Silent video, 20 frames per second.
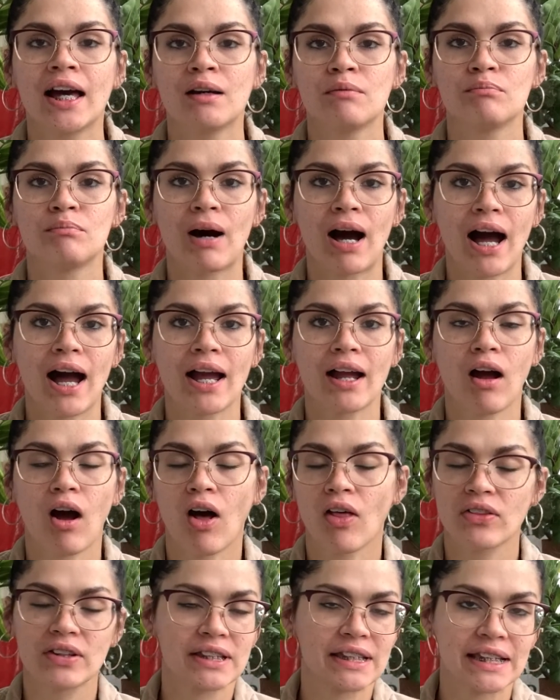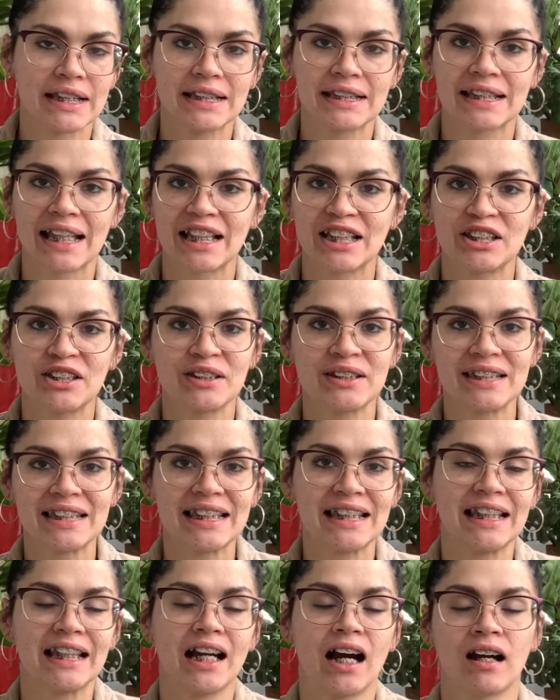buy all the seeds that you
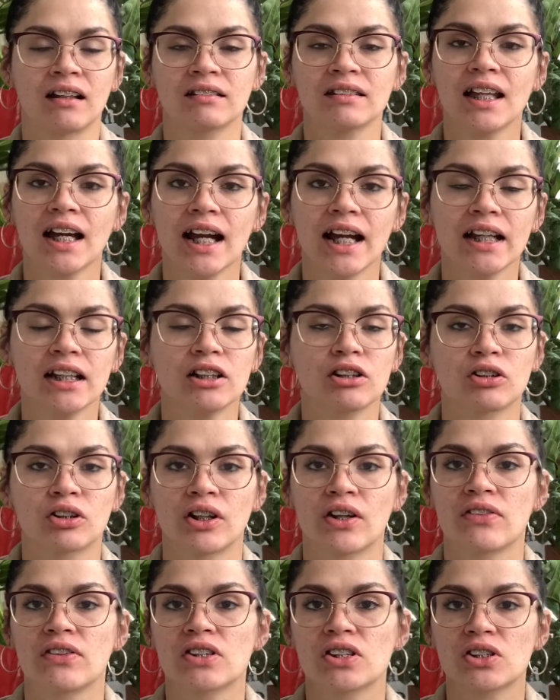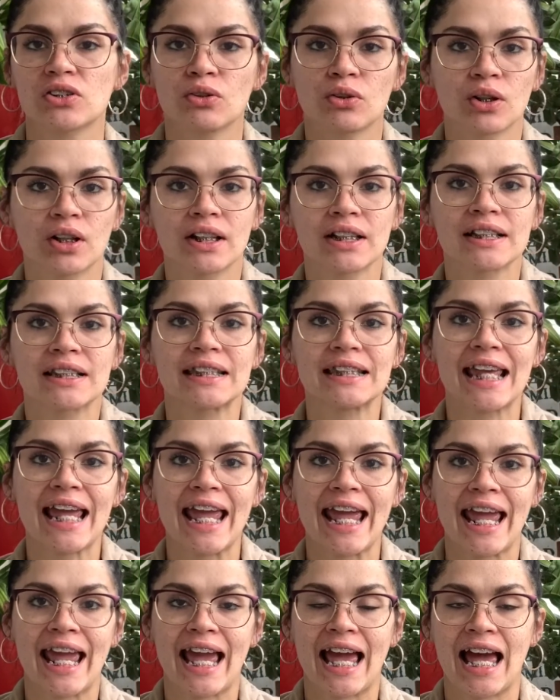see online or in the stores
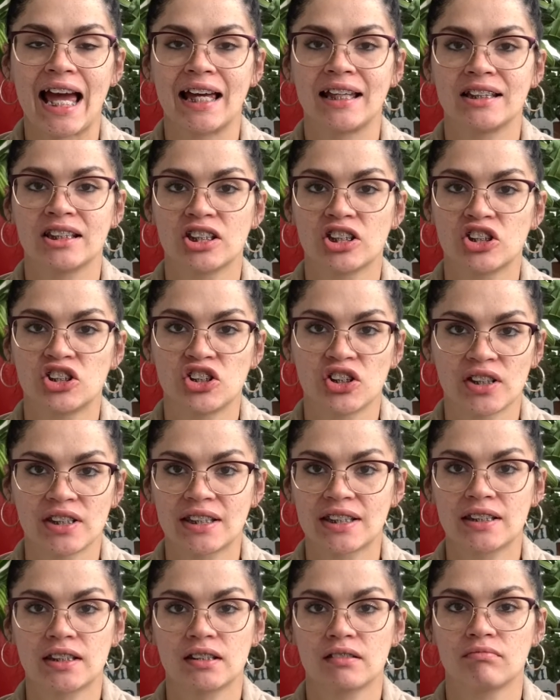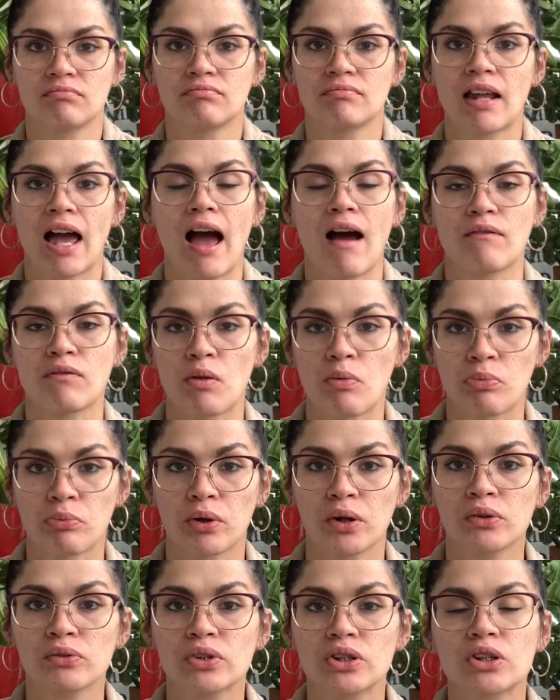and just have them
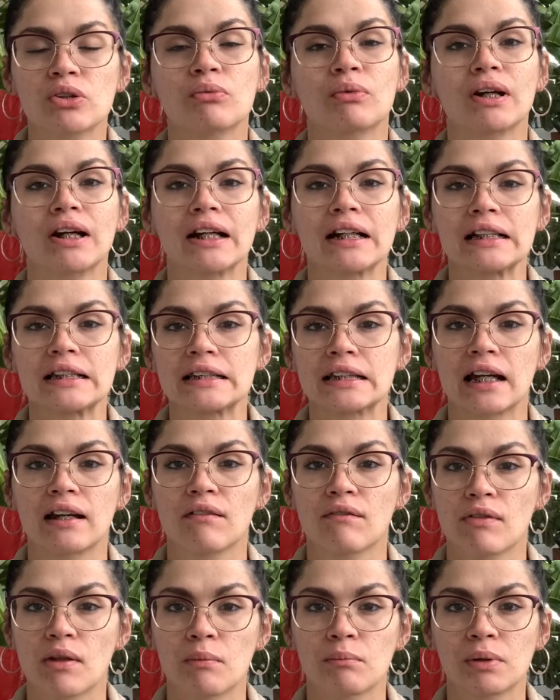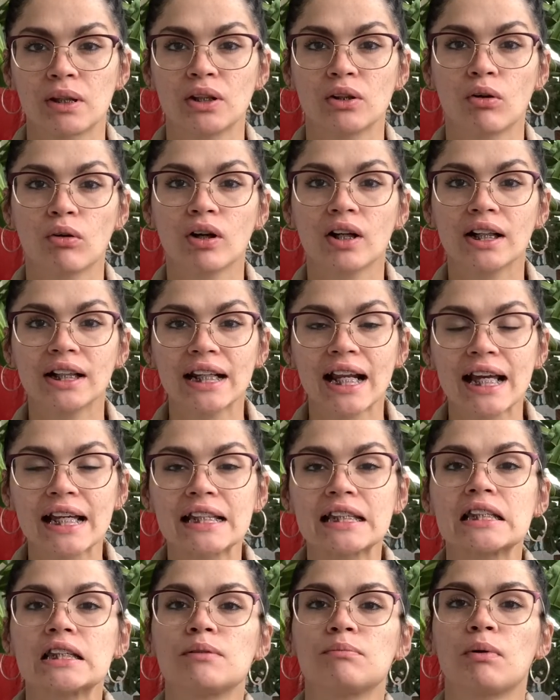thrown somewhere instead of them being
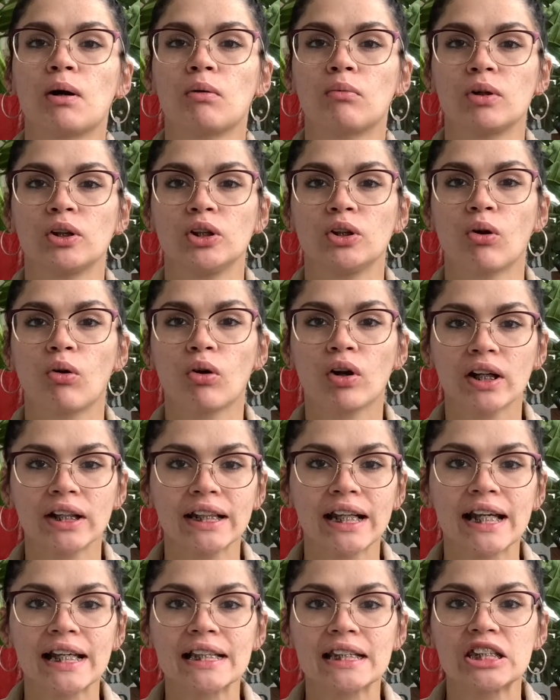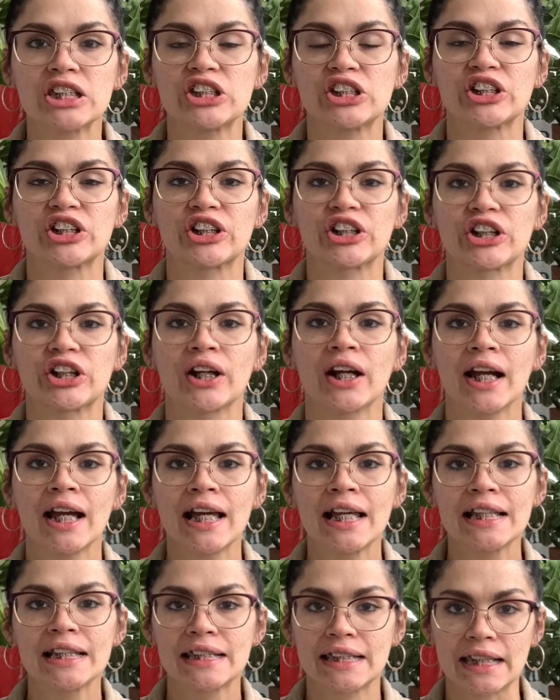organized. But when you organize your
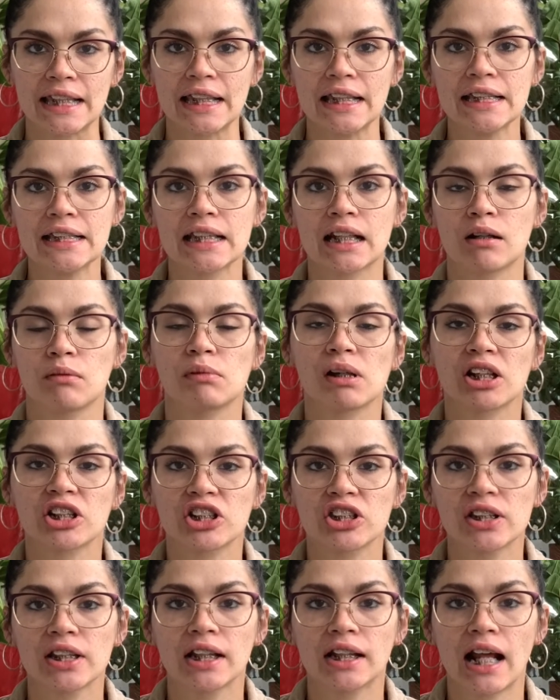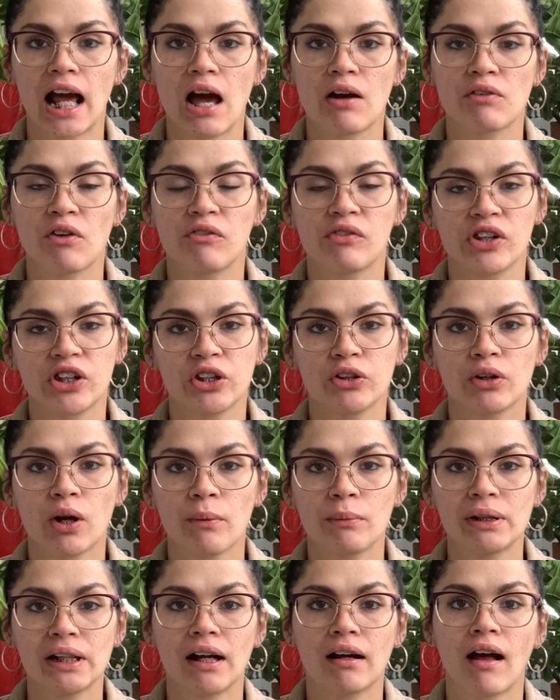seeds, and I'm actually gonna have a video
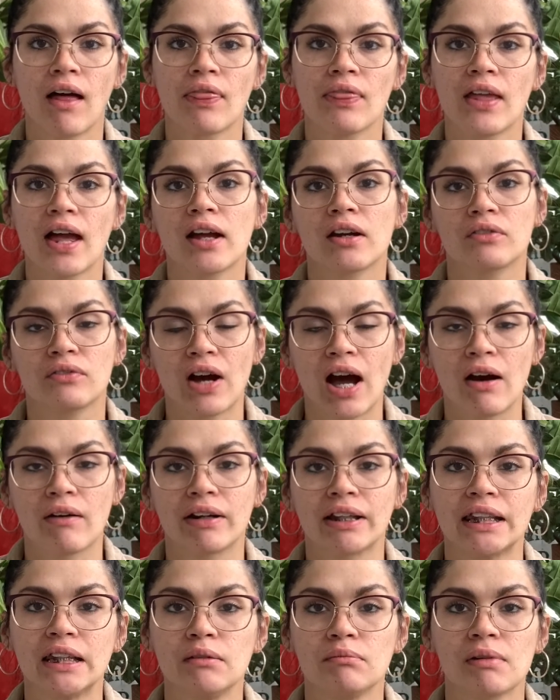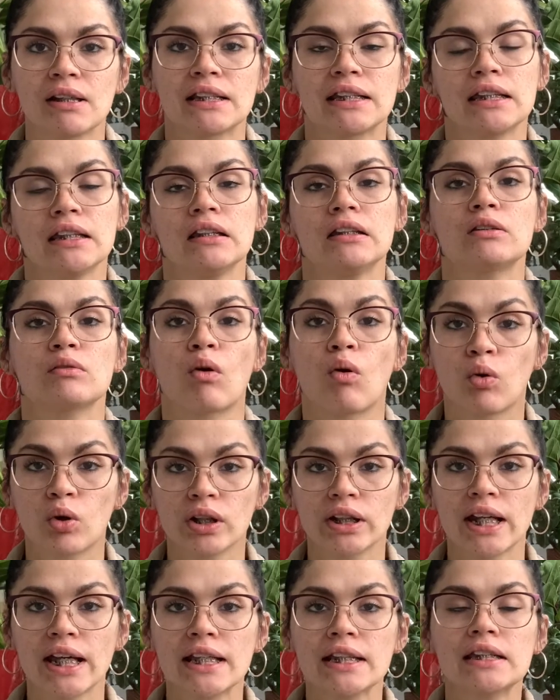coming out on that of how I keep my seeds
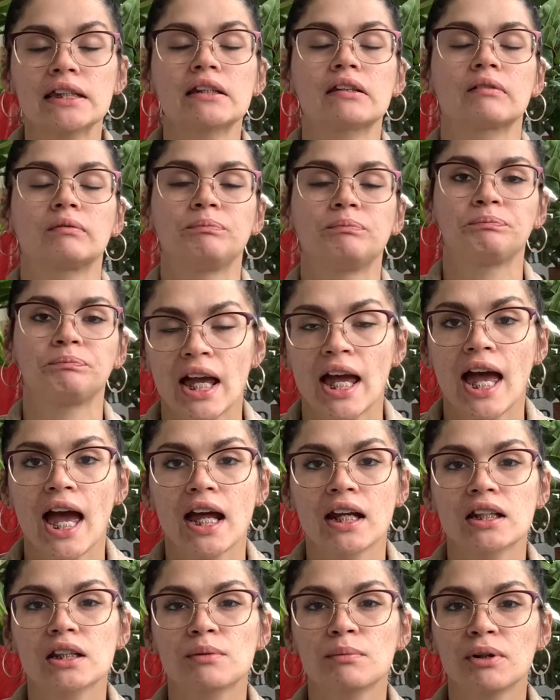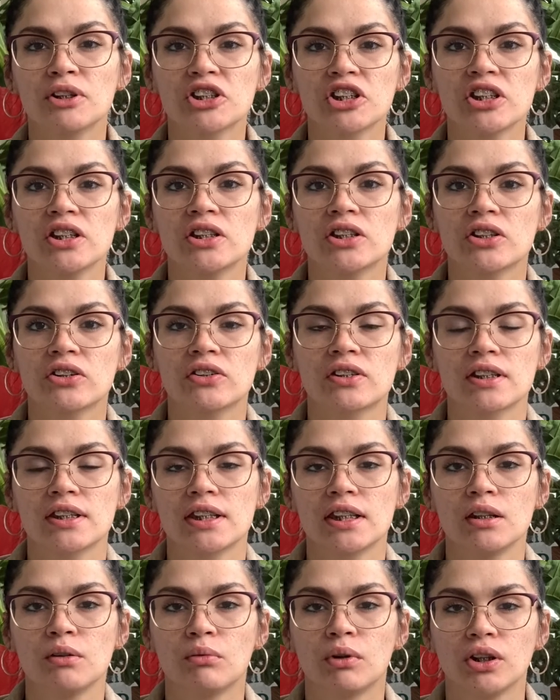organized, and it's much easier to
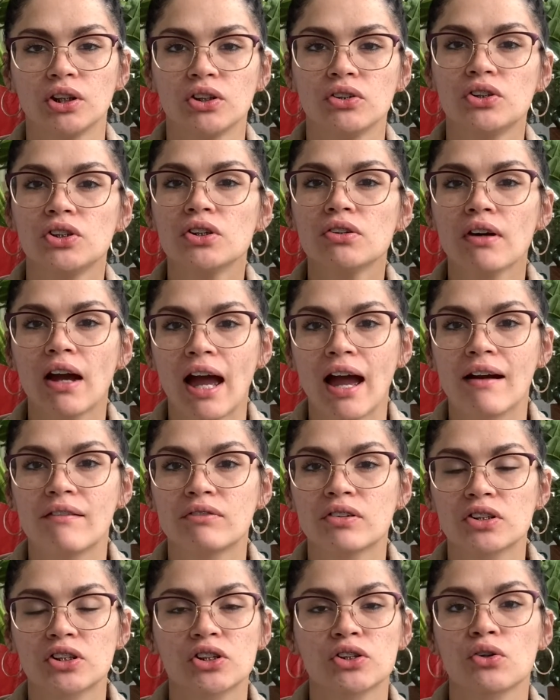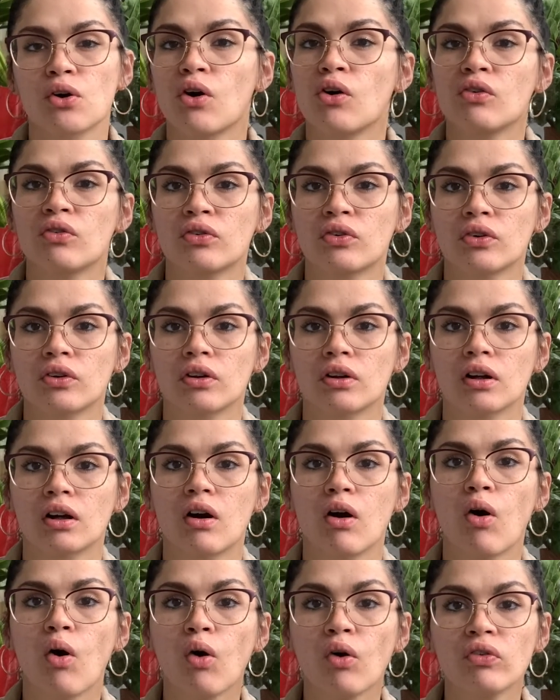see what you do have versus over,
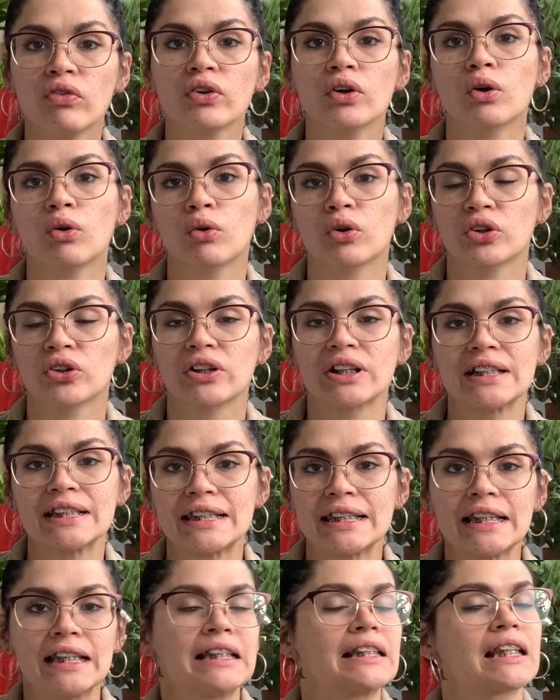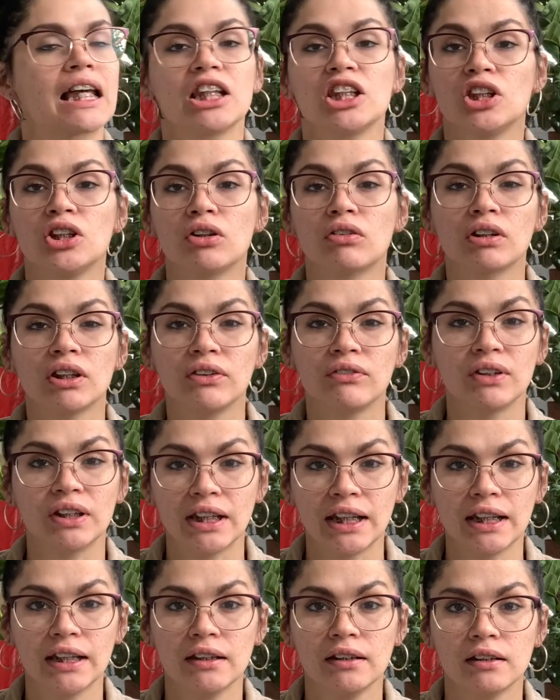over ordering seeds that you don't even
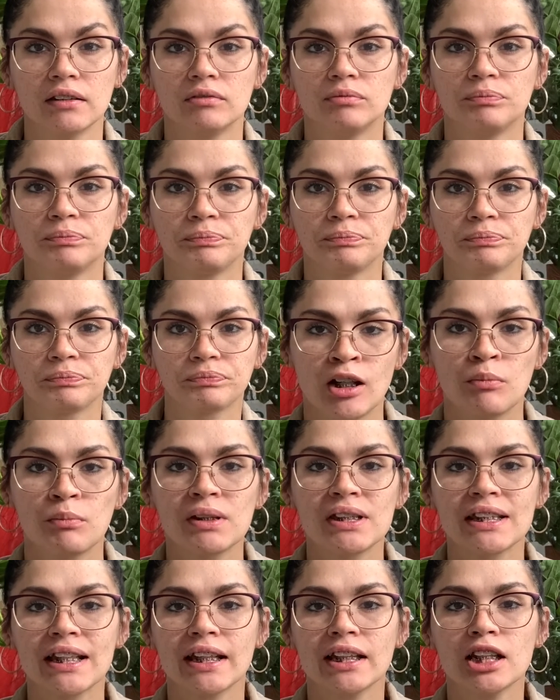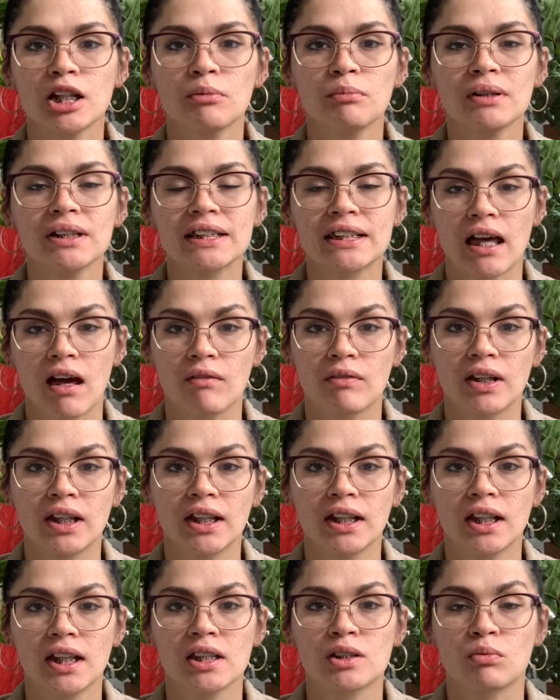need. Mistake number
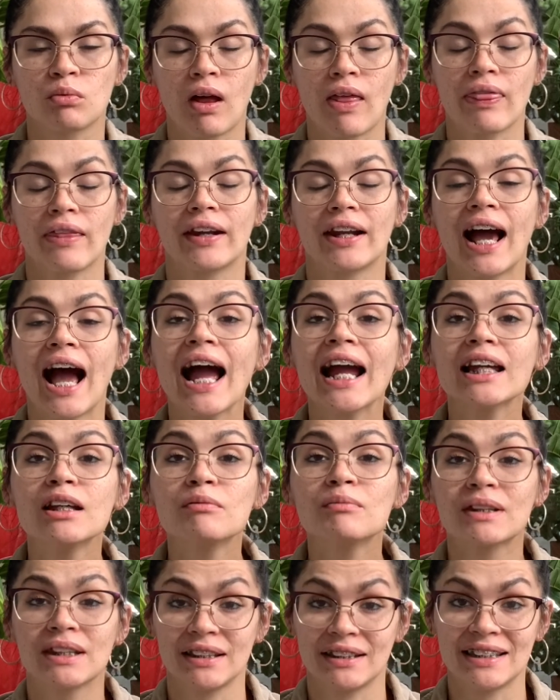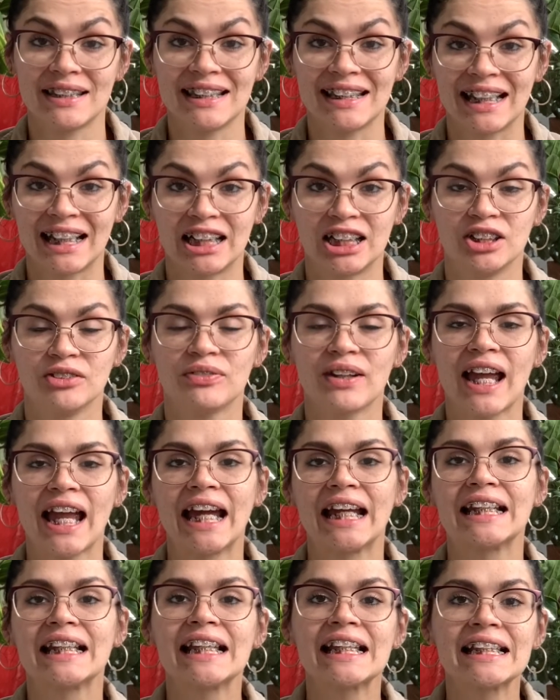seven is one that I am guilty of,
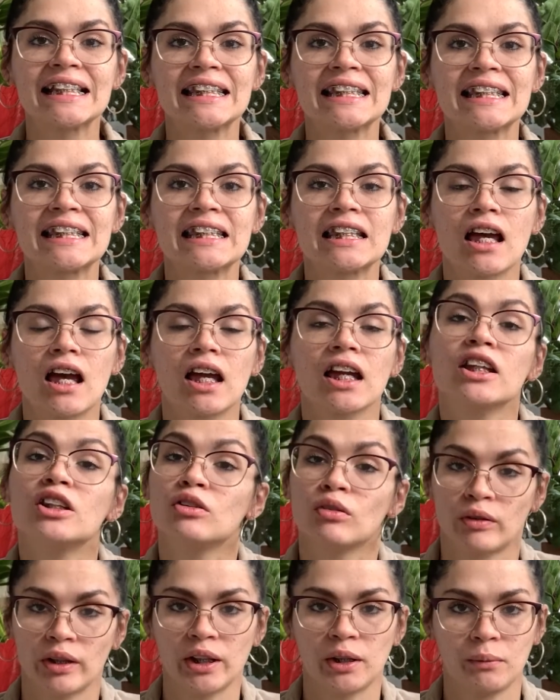and it's ignoring